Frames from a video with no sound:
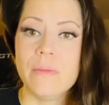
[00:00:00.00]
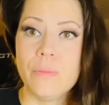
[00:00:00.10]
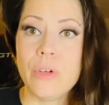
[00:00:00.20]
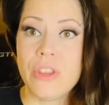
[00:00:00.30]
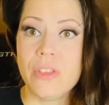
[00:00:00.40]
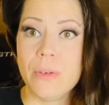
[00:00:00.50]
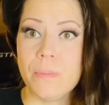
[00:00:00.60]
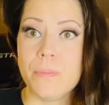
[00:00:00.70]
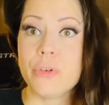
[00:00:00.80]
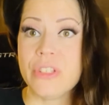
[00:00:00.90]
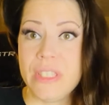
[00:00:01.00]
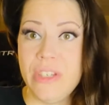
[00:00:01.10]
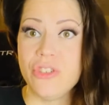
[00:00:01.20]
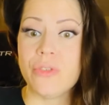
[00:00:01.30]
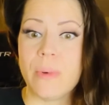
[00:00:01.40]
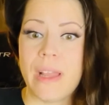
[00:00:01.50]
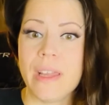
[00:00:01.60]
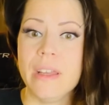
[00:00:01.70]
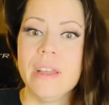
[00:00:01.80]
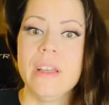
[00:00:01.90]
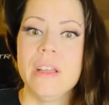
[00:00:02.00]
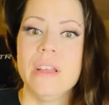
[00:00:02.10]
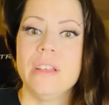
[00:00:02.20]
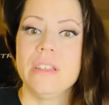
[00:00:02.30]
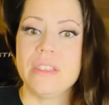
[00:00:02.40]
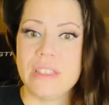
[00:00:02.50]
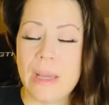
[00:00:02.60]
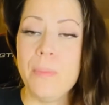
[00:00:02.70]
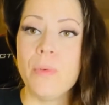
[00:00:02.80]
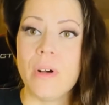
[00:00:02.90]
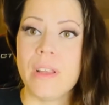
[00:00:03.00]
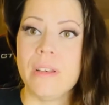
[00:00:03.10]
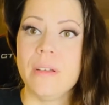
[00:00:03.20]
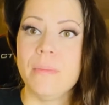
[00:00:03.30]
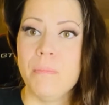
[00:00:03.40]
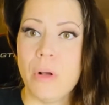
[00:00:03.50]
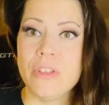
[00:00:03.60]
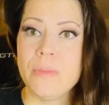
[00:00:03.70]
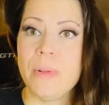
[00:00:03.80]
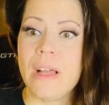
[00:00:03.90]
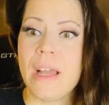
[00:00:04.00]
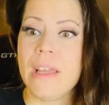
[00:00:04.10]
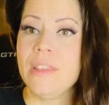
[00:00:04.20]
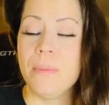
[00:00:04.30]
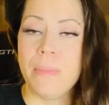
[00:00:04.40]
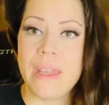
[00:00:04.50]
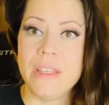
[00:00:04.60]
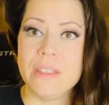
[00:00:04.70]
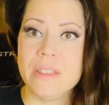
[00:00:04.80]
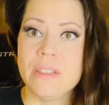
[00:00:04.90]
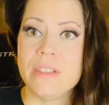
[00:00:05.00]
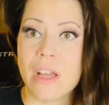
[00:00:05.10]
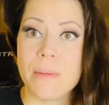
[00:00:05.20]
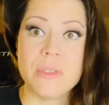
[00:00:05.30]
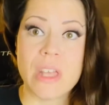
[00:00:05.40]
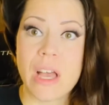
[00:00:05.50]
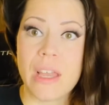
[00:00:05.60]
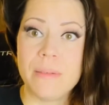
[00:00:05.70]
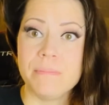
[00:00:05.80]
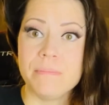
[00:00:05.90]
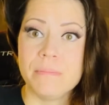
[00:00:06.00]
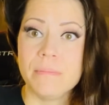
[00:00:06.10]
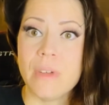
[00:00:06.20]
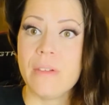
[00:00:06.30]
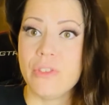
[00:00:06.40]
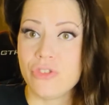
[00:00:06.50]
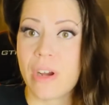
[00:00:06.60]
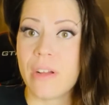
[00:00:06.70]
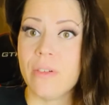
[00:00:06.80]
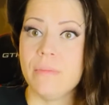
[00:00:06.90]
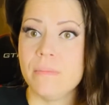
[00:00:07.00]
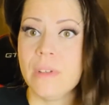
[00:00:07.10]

with the procedure way, step 1, multiply the base times the height of the triangle.